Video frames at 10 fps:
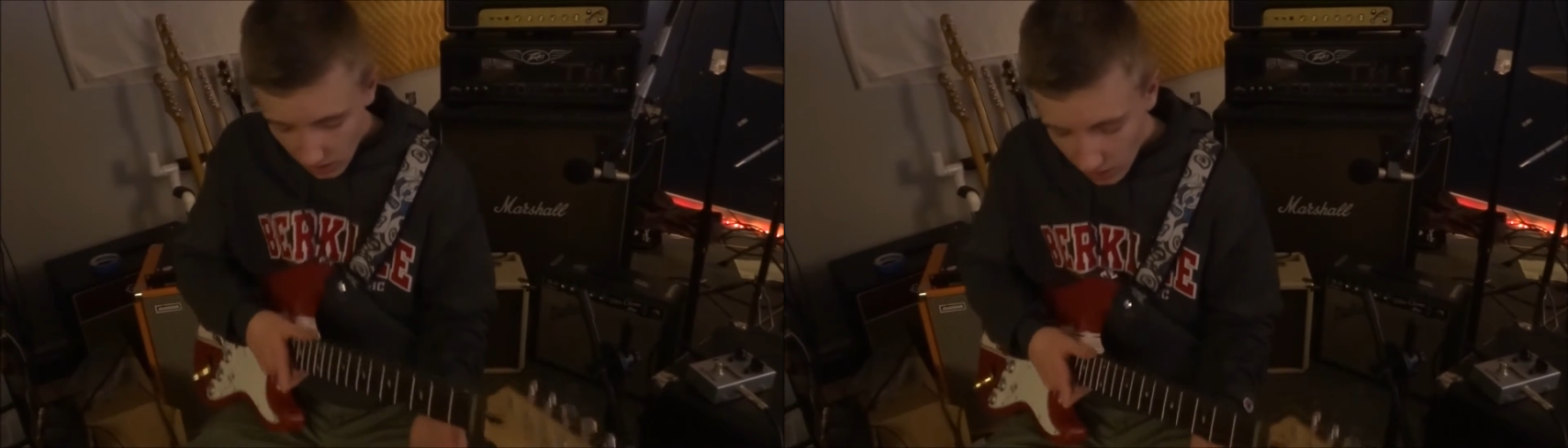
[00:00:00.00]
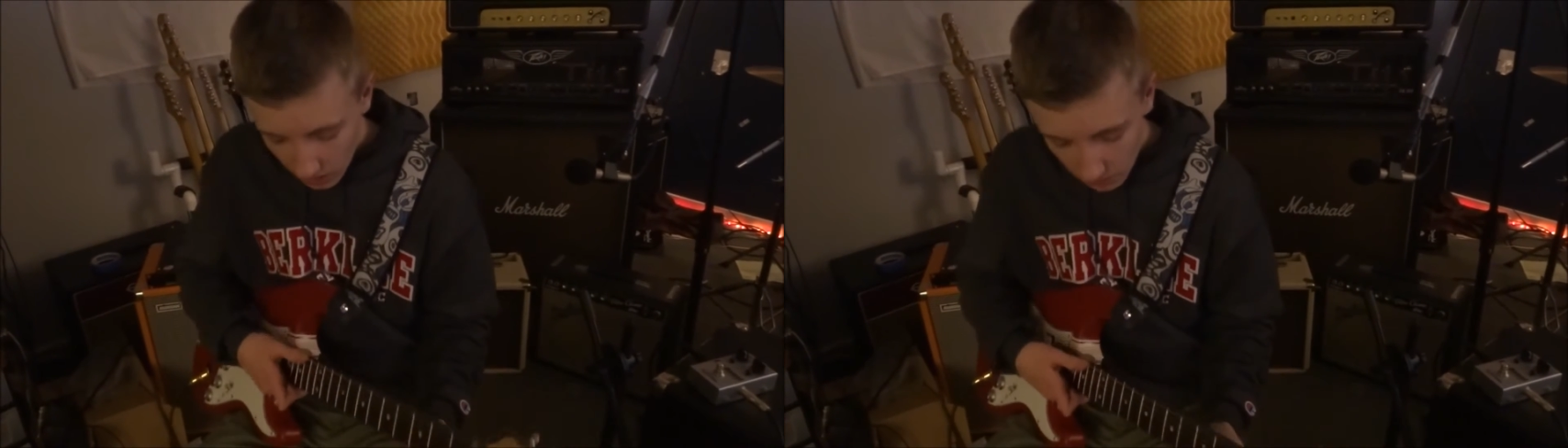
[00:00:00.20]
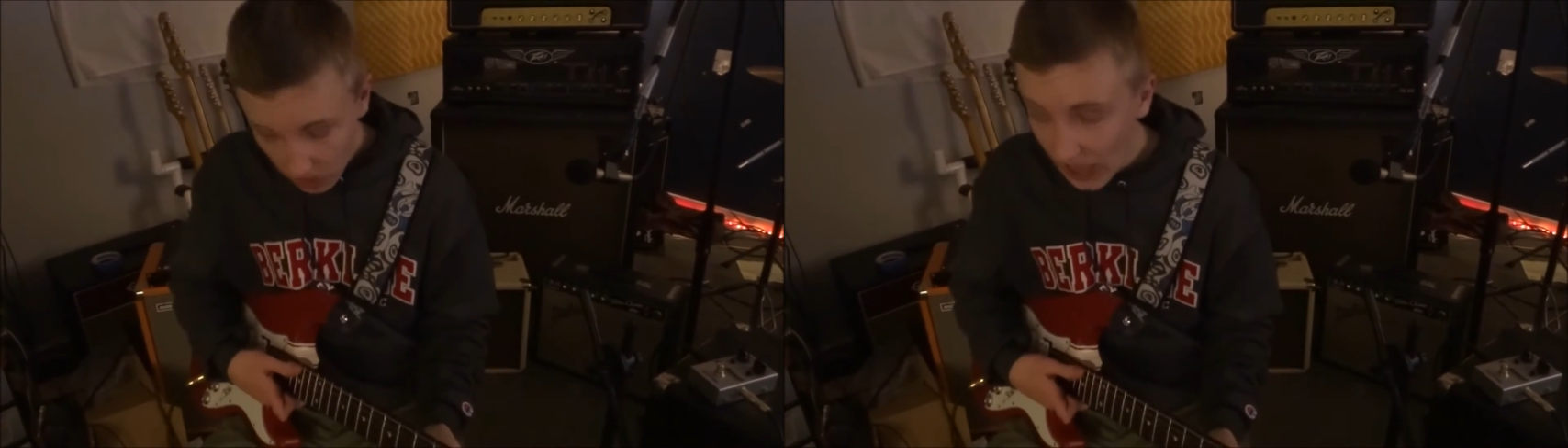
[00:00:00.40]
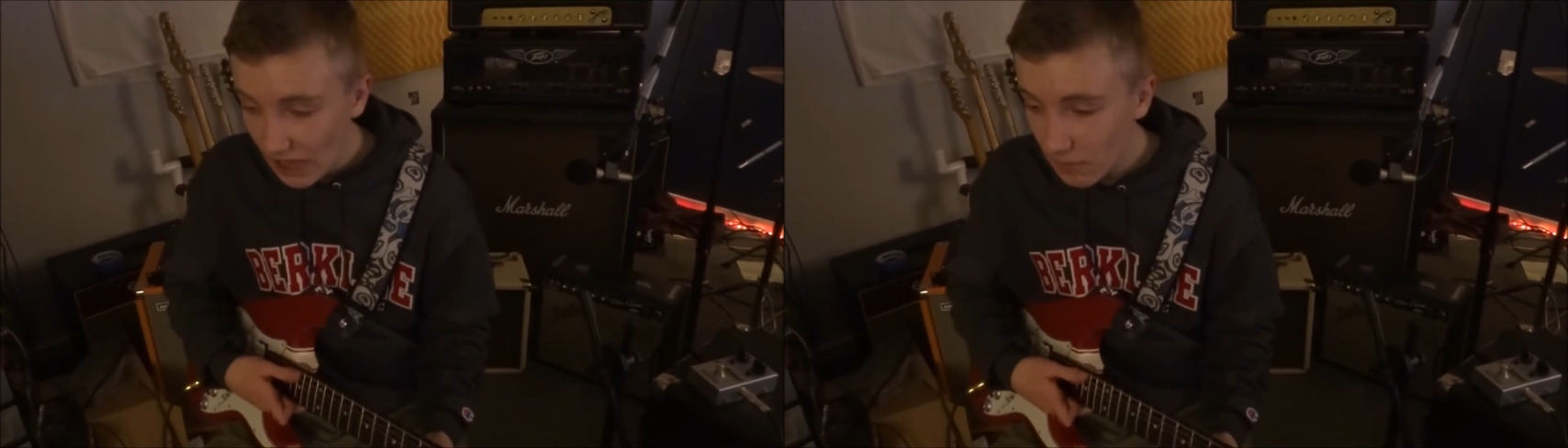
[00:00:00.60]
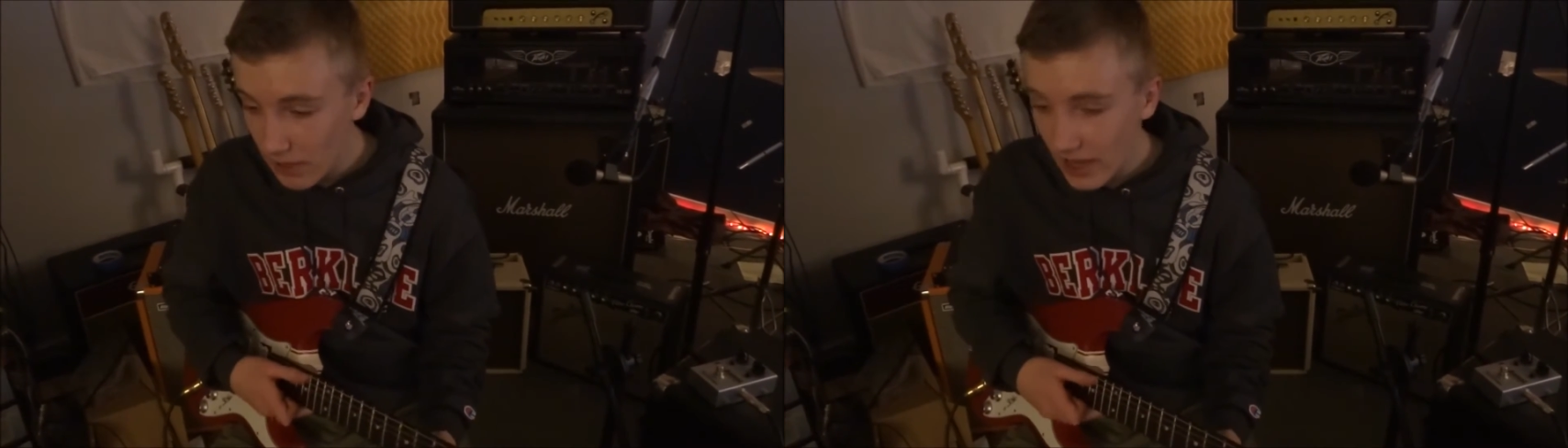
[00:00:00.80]
I'll
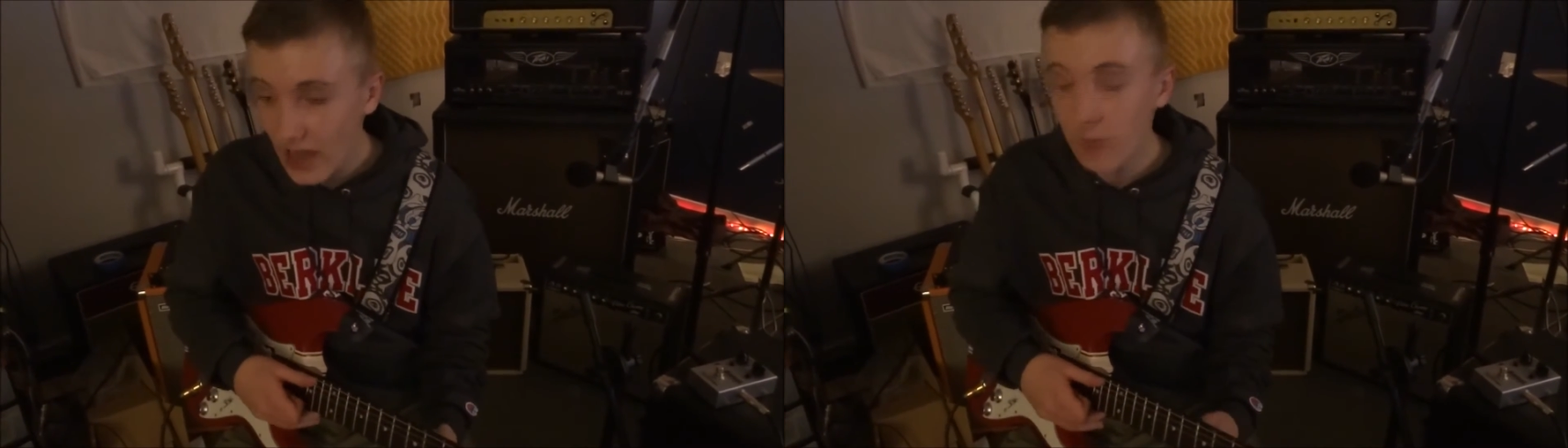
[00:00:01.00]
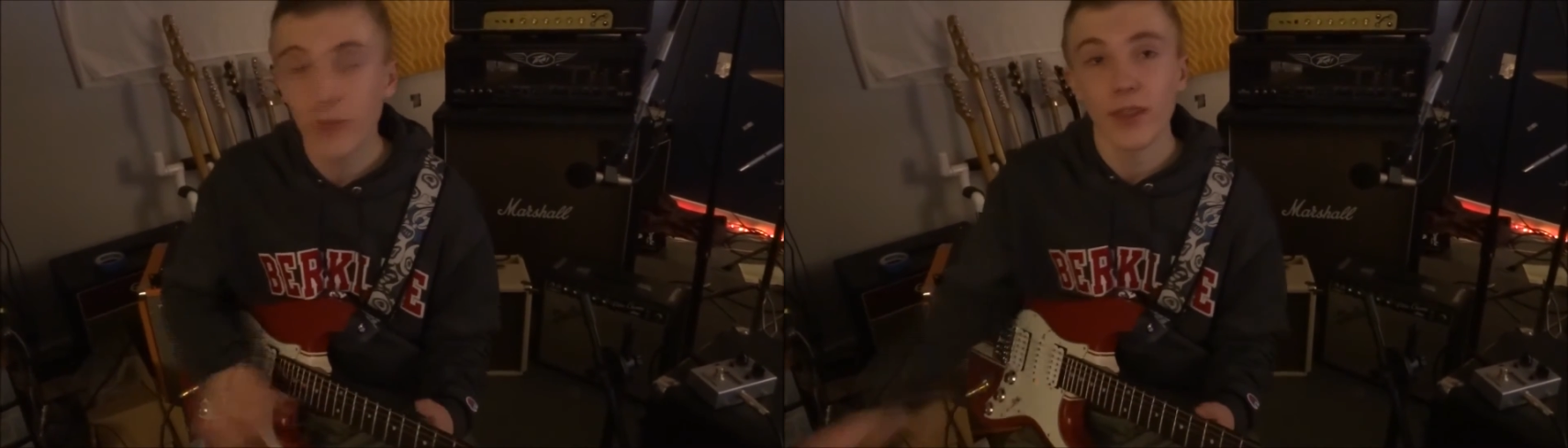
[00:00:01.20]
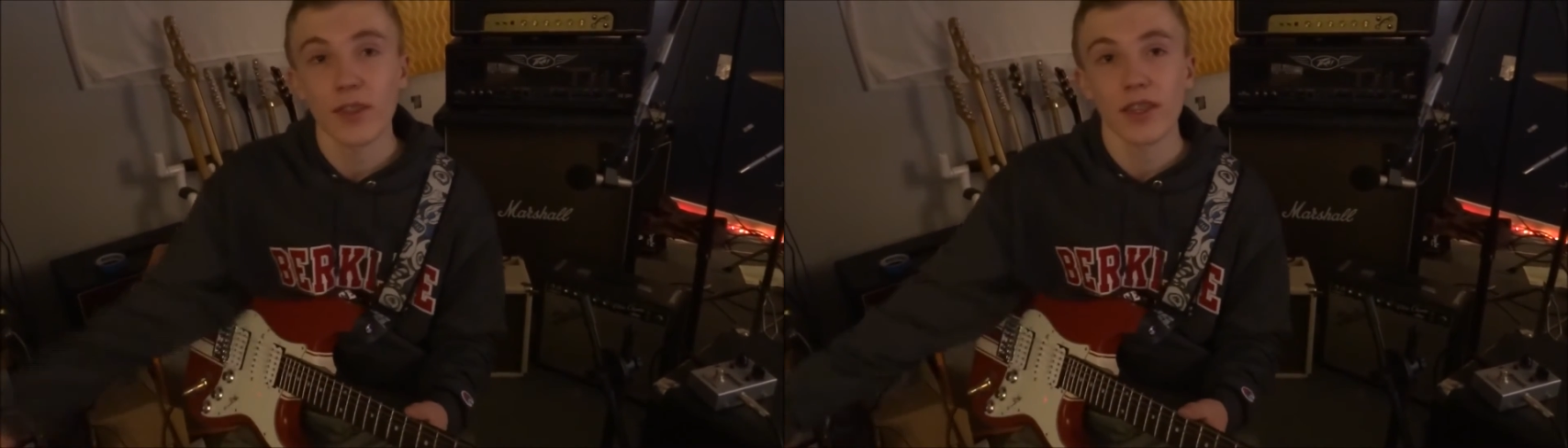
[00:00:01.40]
have my amp on the other